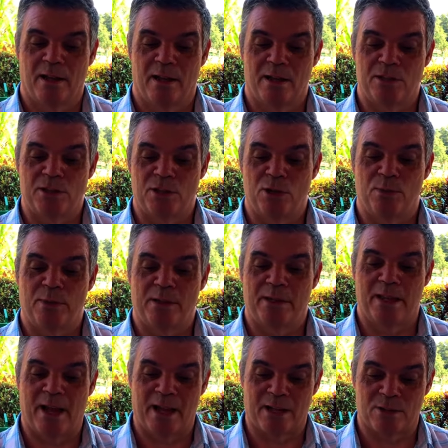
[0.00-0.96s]
assuming
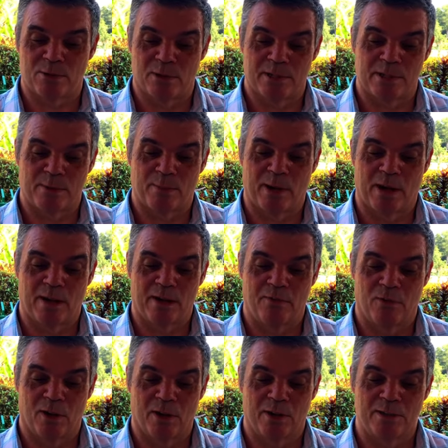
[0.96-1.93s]
the actual supply
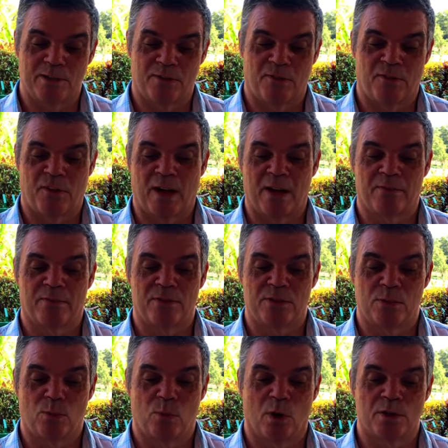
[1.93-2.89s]
voltage of
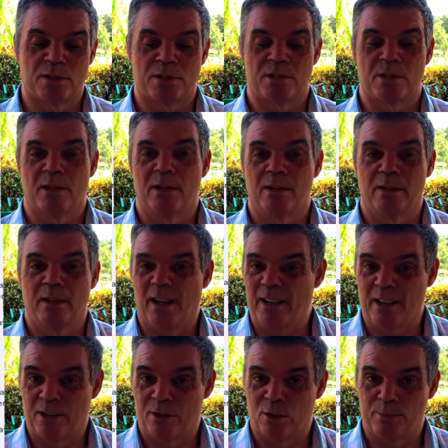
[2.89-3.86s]
500 watts,
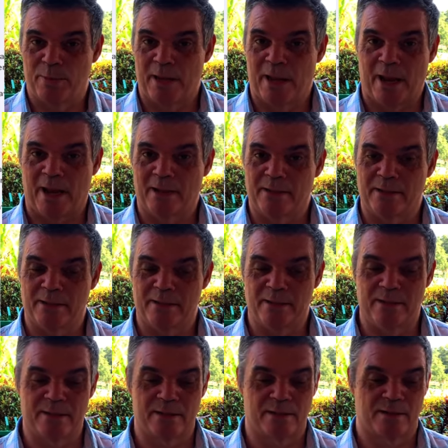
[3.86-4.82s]
and it could be higher than
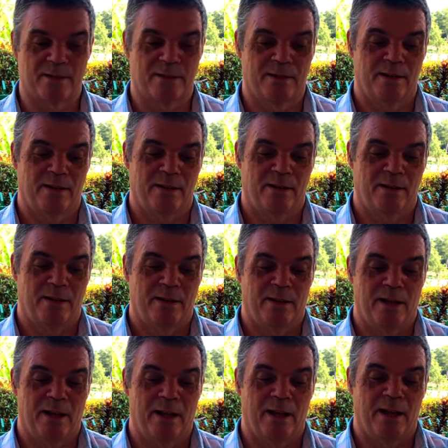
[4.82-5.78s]
this.
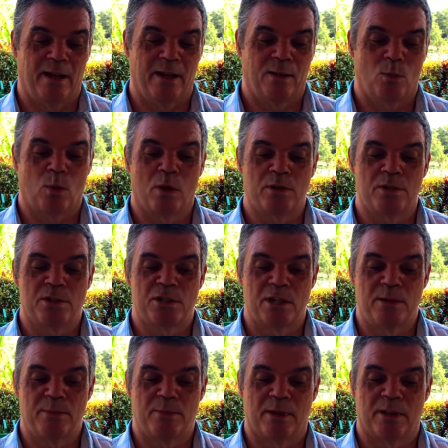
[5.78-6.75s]
One
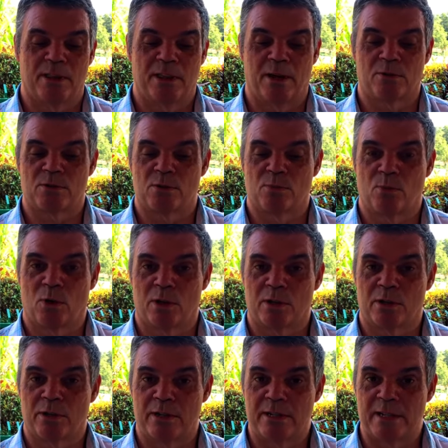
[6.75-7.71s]
cheap 1000
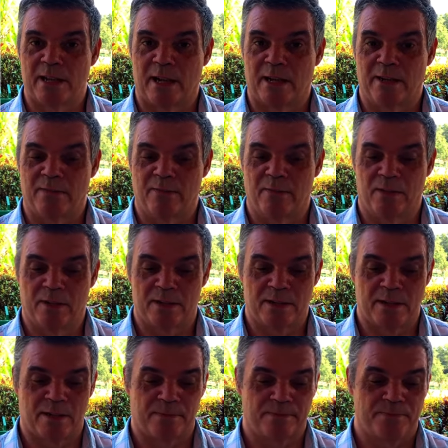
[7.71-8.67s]
watt grid Thai
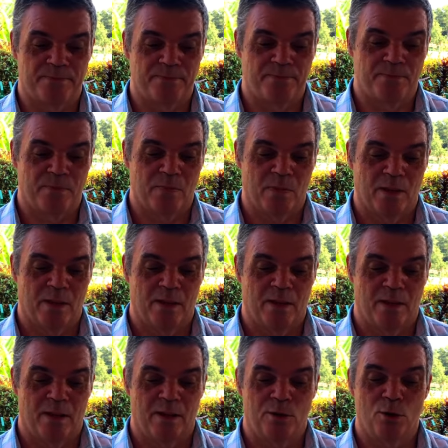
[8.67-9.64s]
inverter,
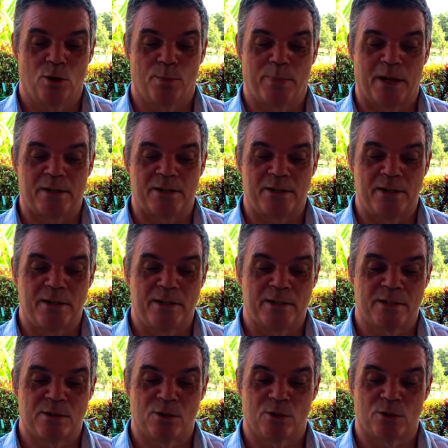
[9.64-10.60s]
no
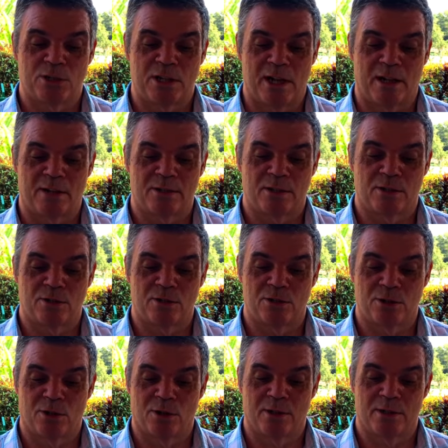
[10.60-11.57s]
batteries, no charge
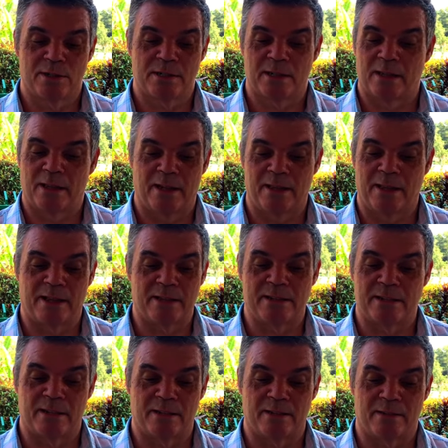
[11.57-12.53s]
controllers, and
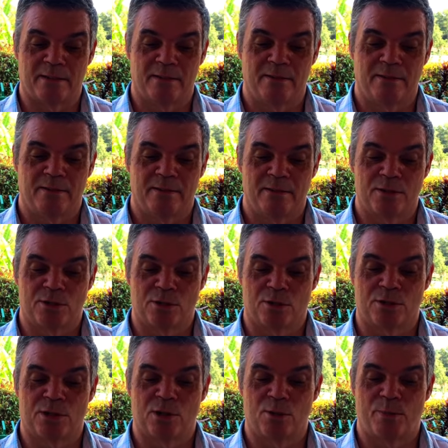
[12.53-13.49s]
that's it.
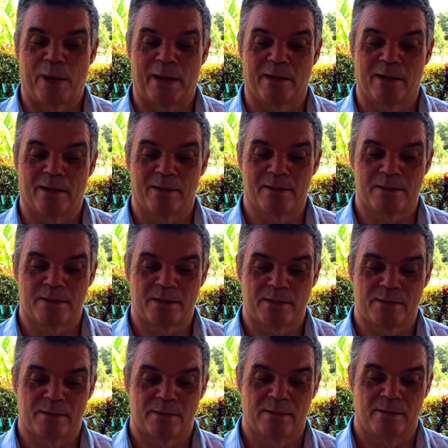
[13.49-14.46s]
So two panels